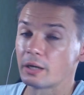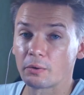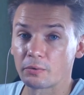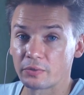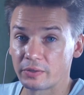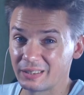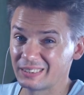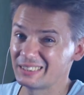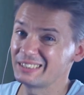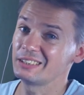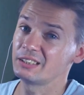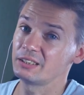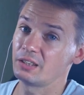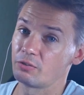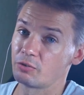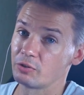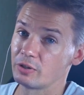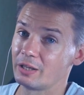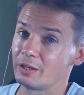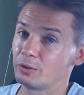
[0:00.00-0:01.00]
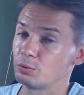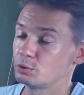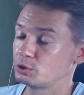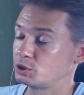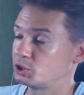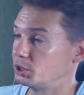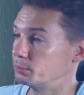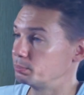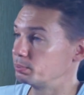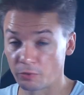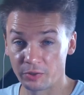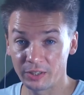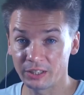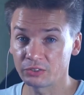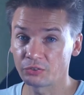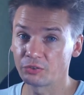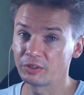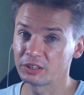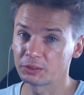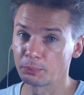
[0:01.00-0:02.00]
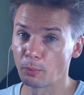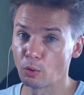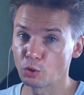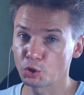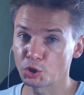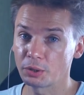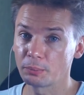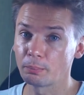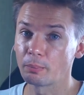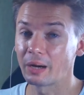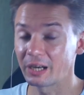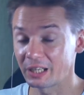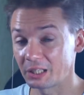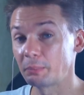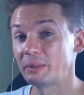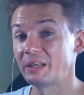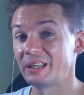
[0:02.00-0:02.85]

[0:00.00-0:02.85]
now this is a really good tip. This wrist motion might